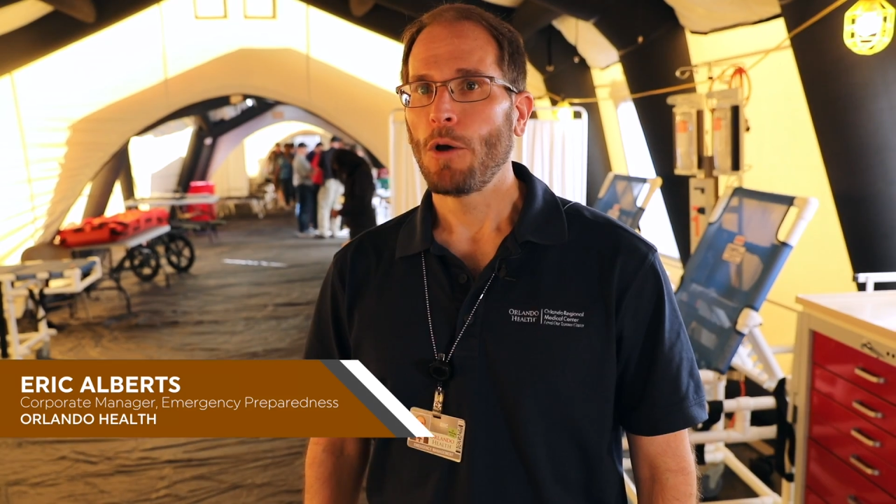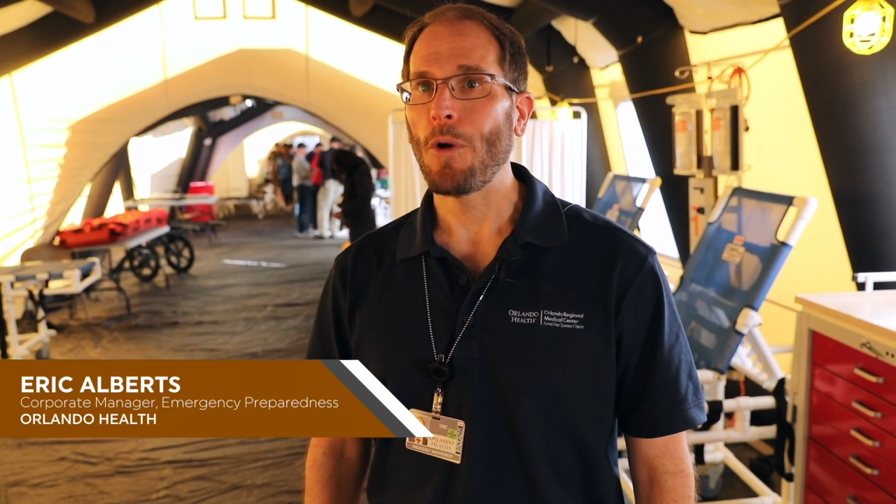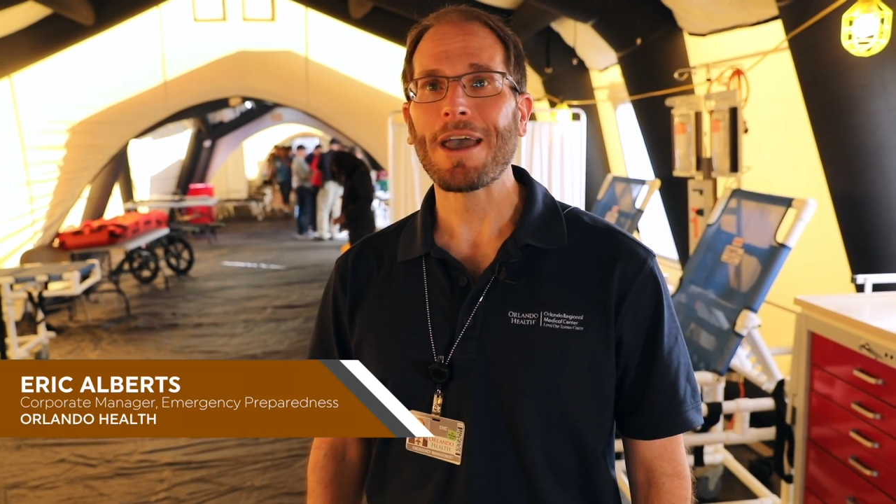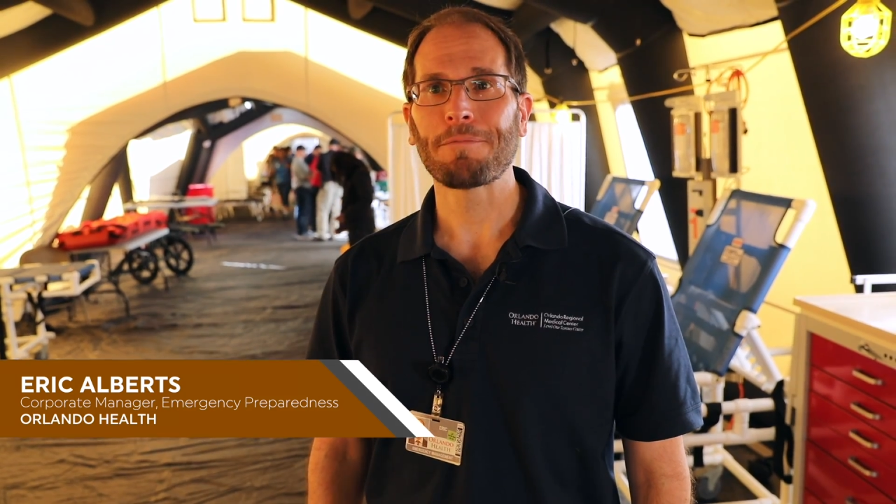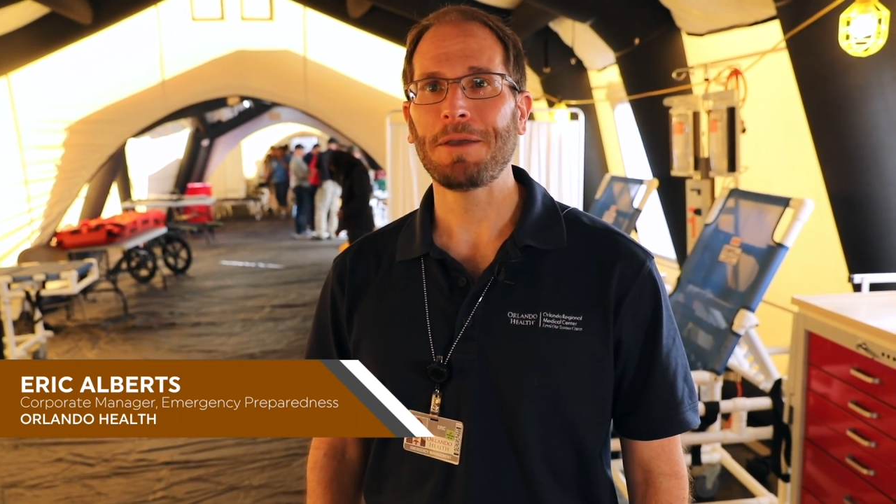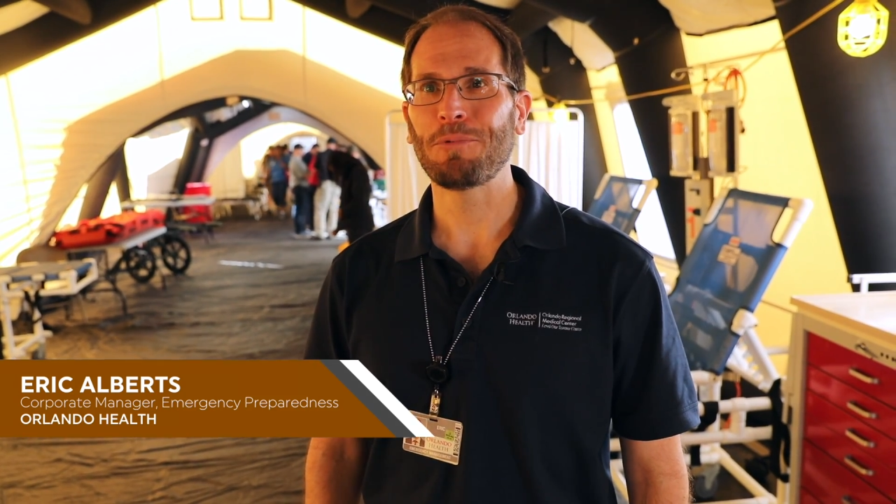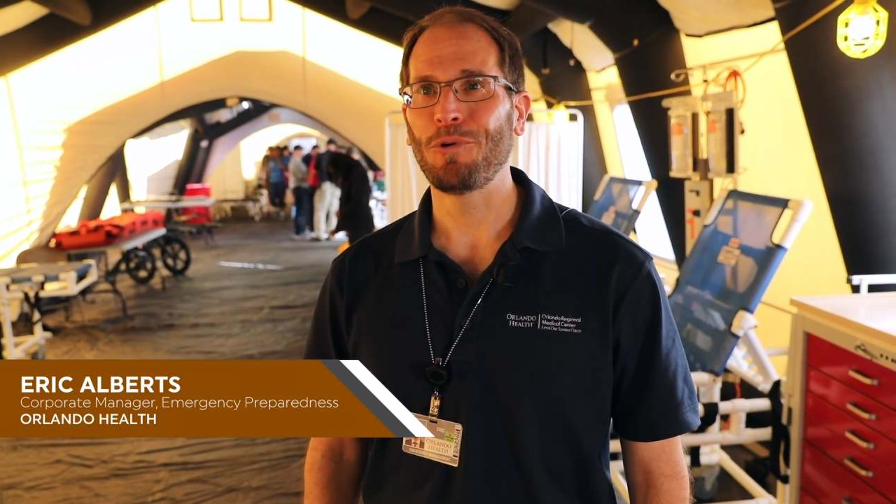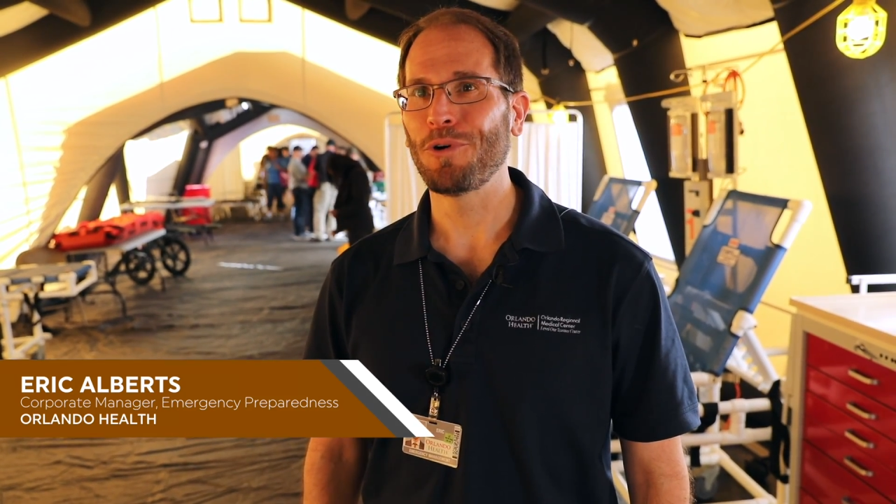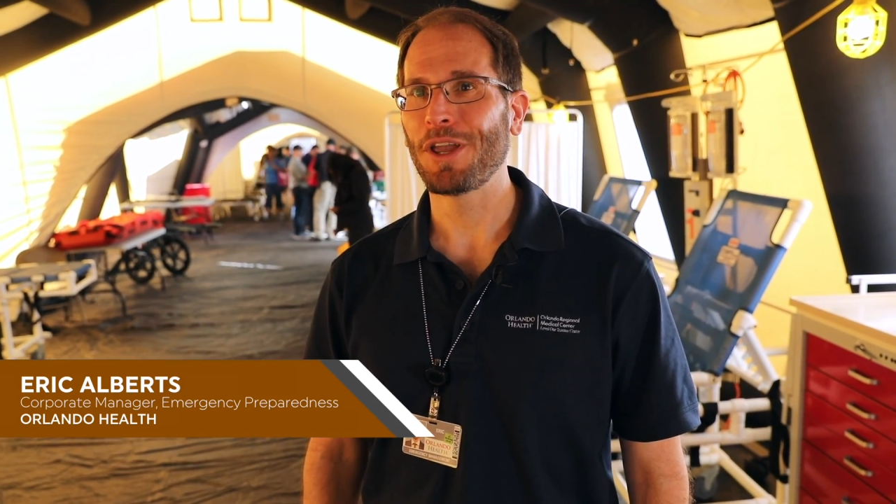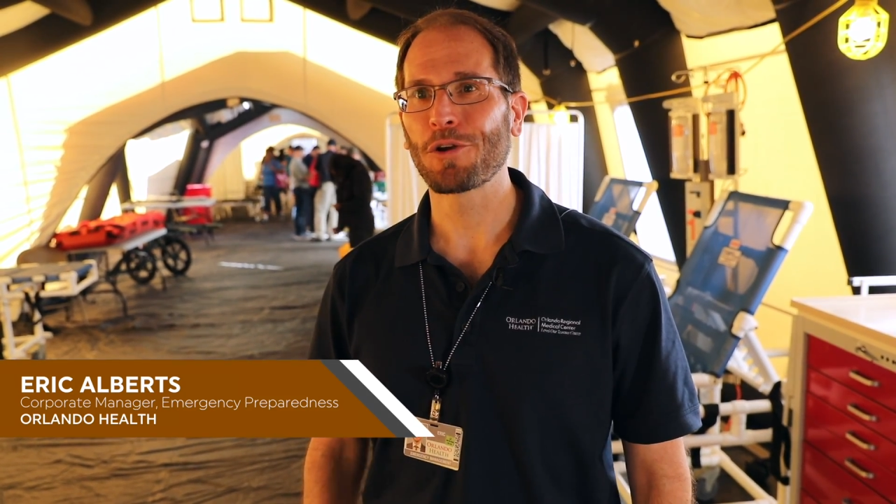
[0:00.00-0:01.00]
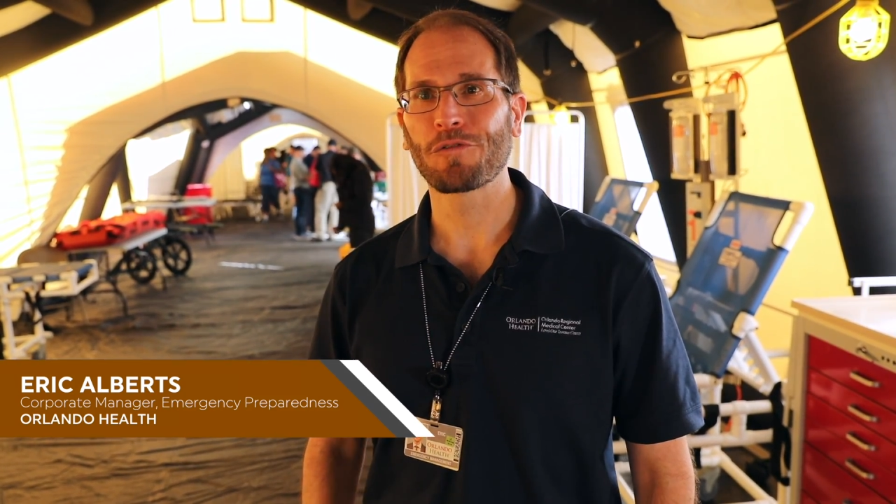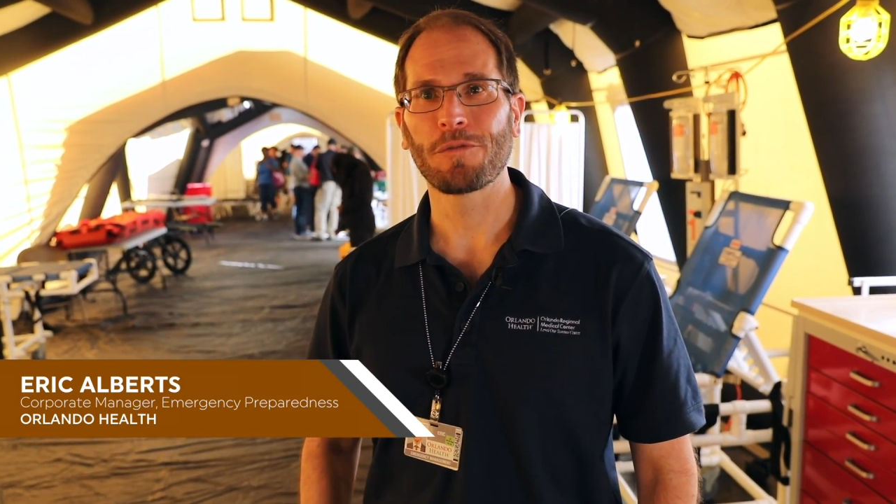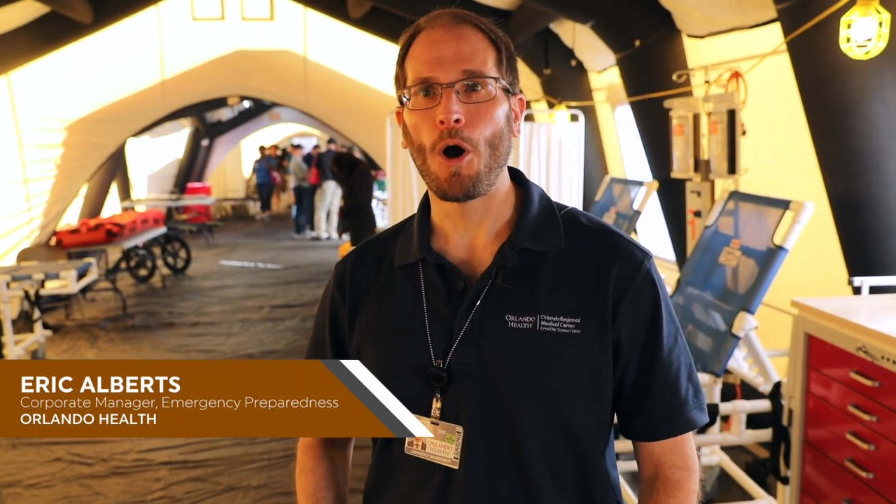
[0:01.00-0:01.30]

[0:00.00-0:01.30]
We have people here from